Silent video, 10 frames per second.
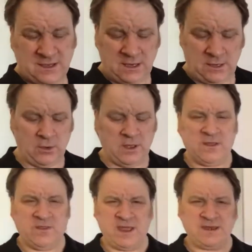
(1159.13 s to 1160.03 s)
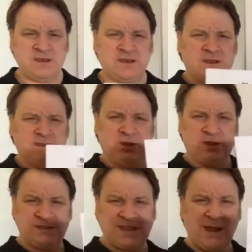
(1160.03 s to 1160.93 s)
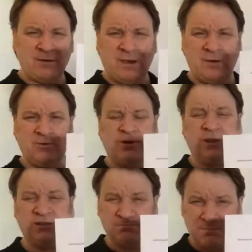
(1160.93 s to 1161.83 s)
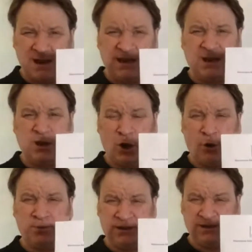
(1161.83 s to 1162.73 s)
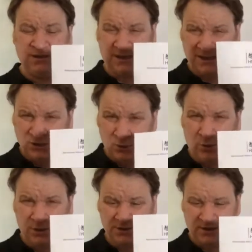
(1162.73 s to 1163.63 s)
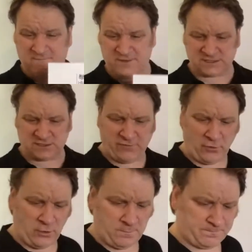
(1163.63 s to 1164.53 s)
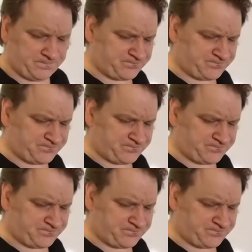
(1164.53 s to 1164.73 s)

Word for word: You know, then you can download as many copies as you want of this form.